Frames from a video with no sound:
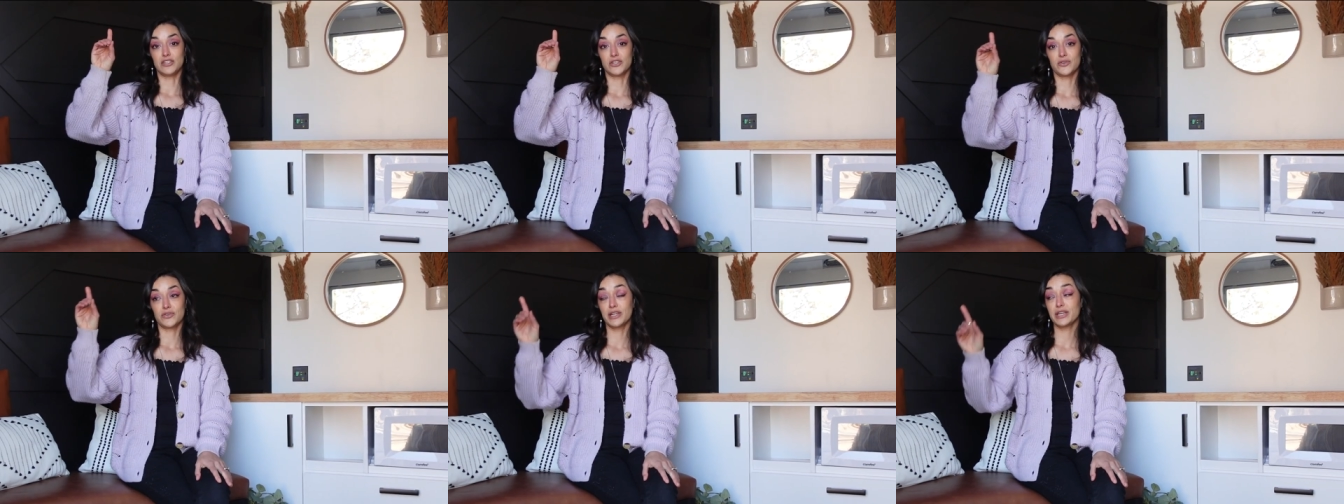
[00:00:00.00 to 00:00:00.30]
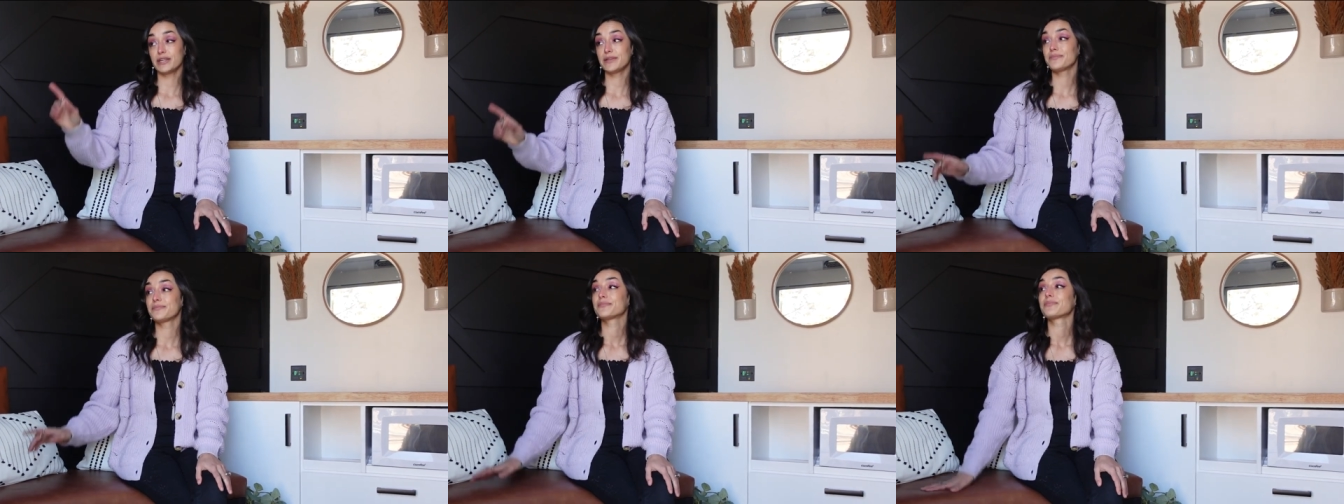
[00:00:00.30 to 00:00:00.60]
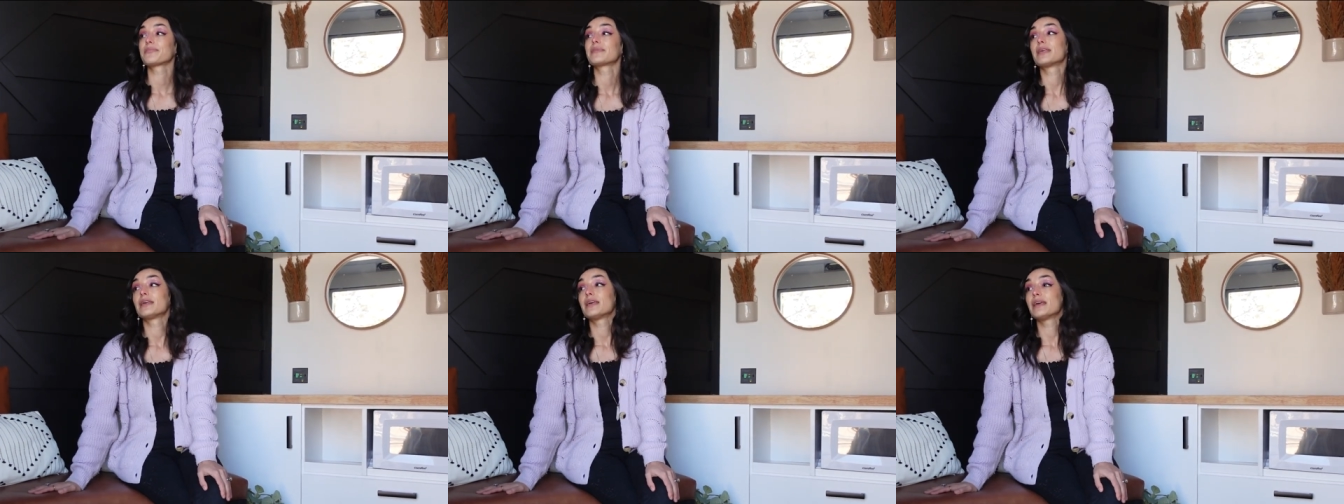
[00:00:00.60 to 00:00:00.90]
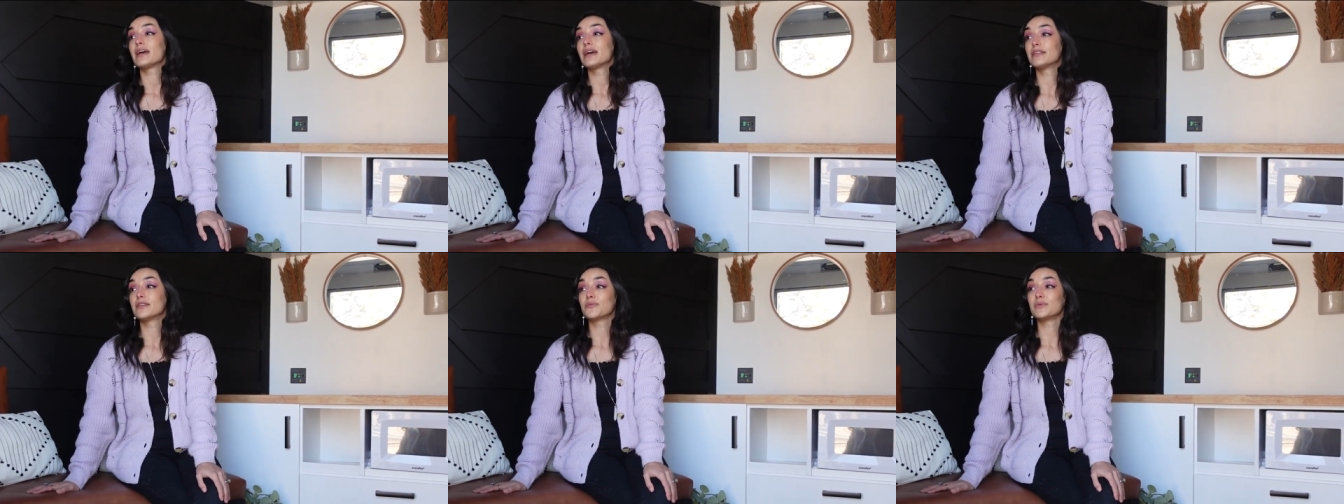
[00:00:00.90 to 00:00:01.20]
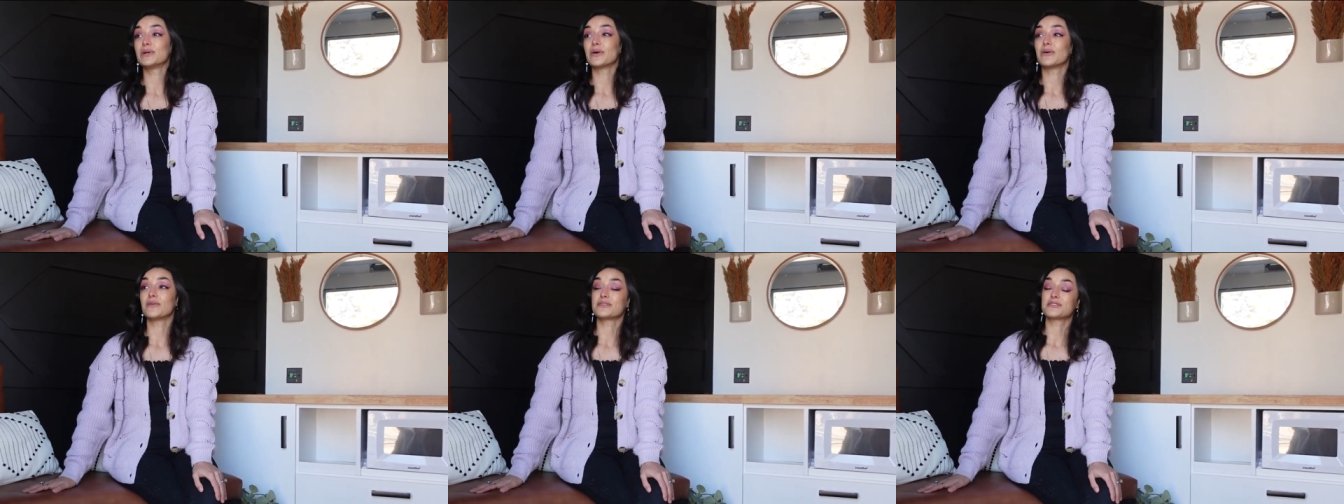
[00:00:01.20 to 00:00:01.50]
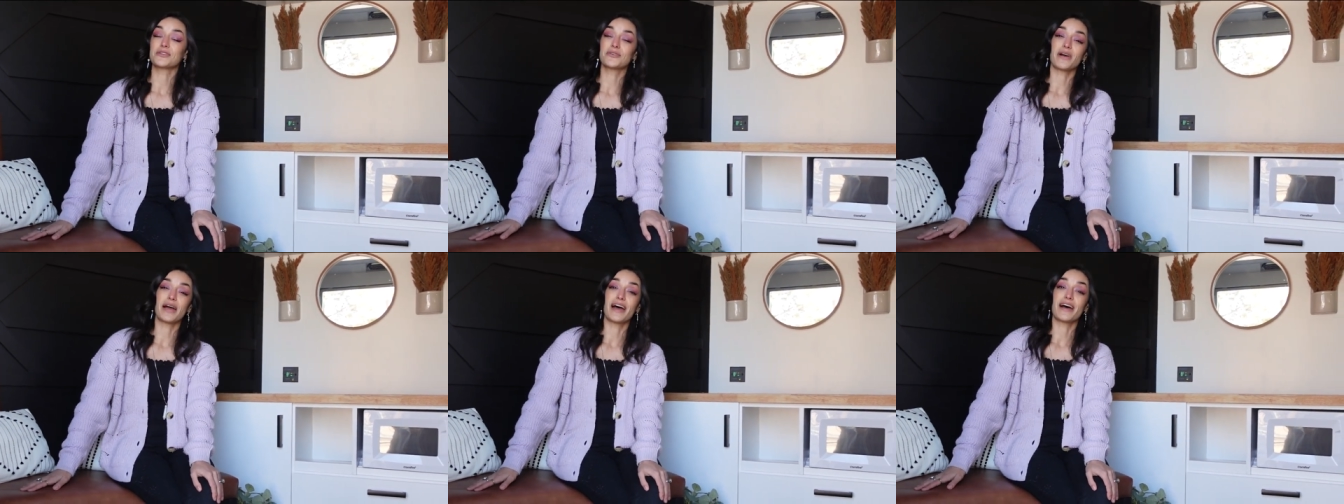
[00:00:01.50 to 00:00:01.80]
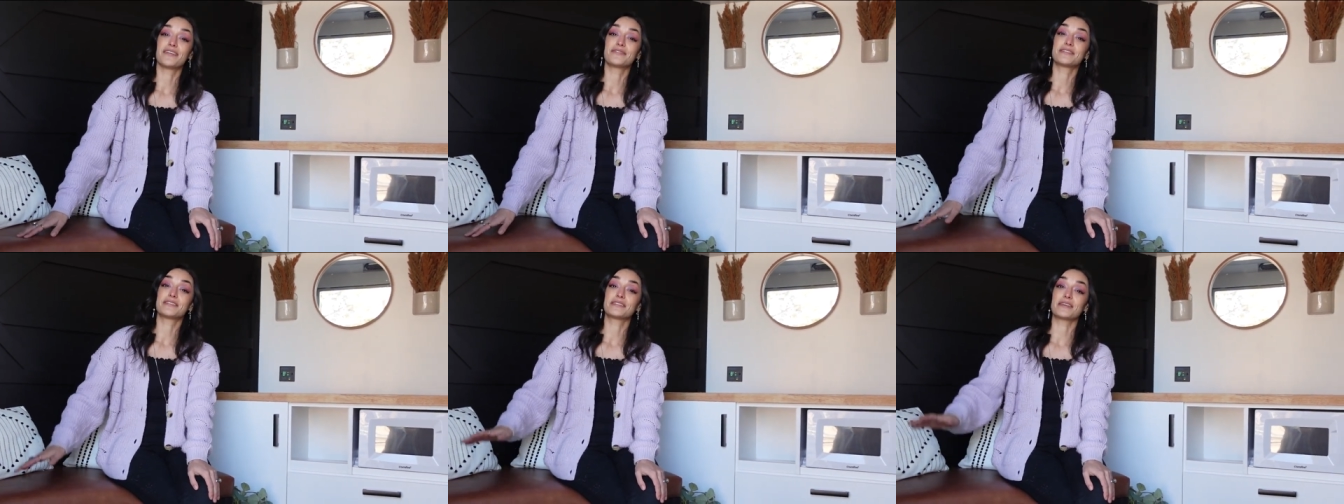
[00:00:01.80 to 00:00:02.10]
unit, and then we also
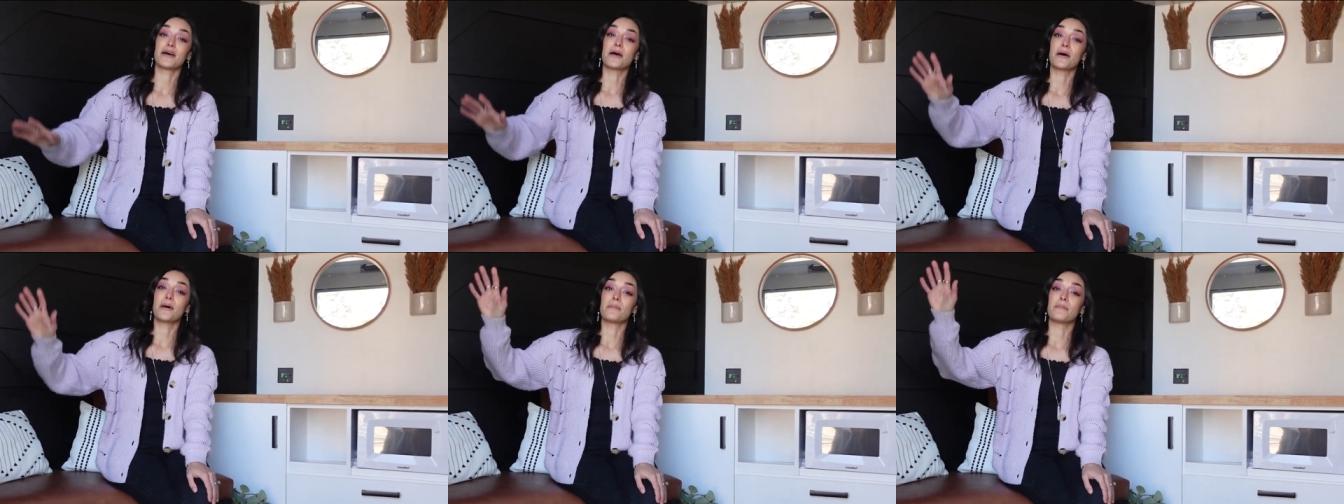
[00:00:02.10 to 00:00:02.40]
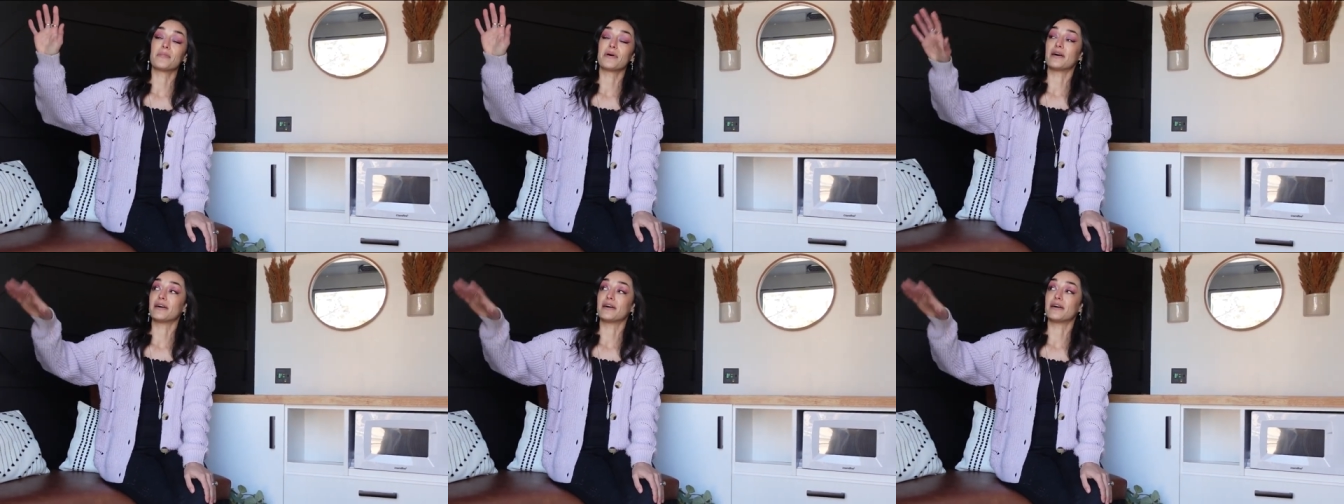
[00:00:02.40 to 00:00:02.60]
have some